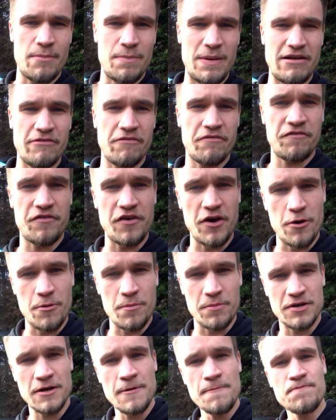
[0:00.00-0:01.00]
been
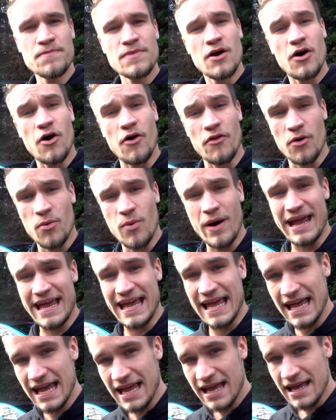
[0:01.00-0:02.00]
filmed on the
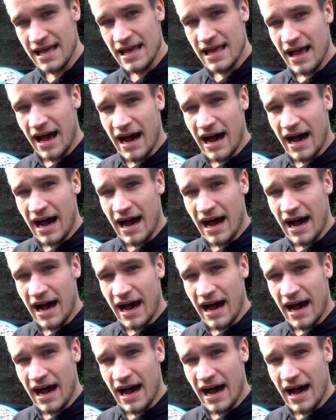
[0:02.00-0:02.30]
way here.